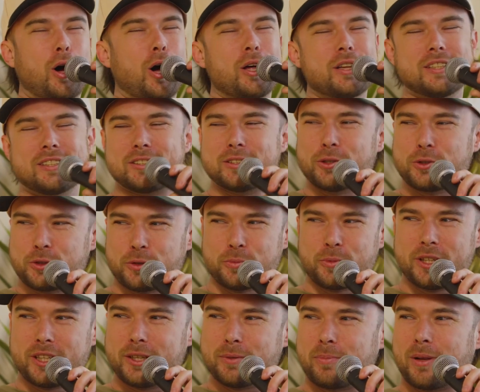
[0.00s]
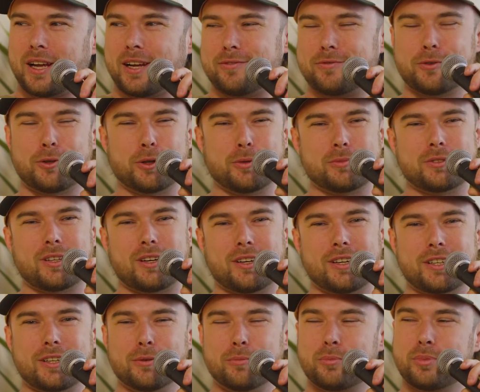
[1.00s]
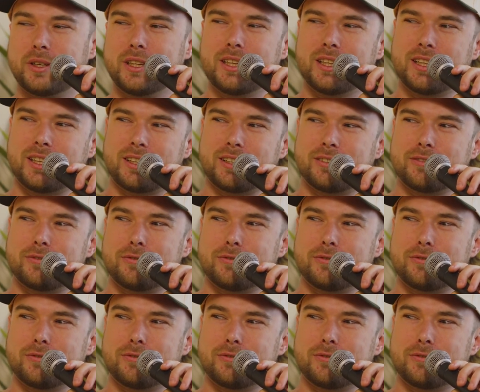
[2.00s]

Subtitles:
all these social media platforms are competing